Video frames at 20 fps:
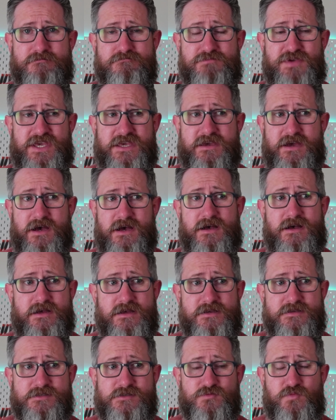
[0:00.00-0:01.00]

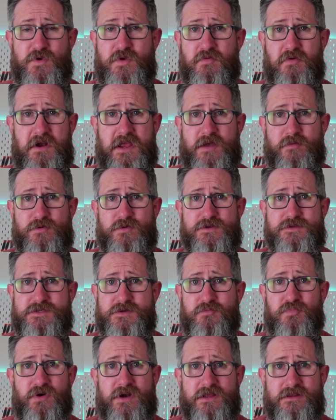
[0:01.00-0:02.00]
because we were able to
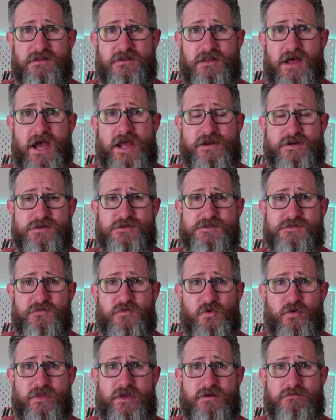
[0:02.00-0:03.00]
print liners
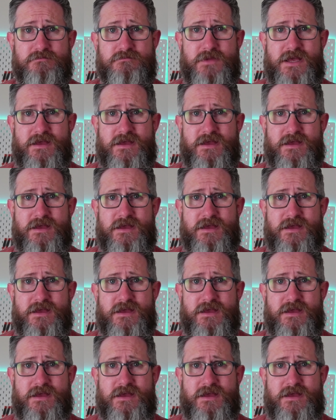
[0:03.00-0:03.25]
for them.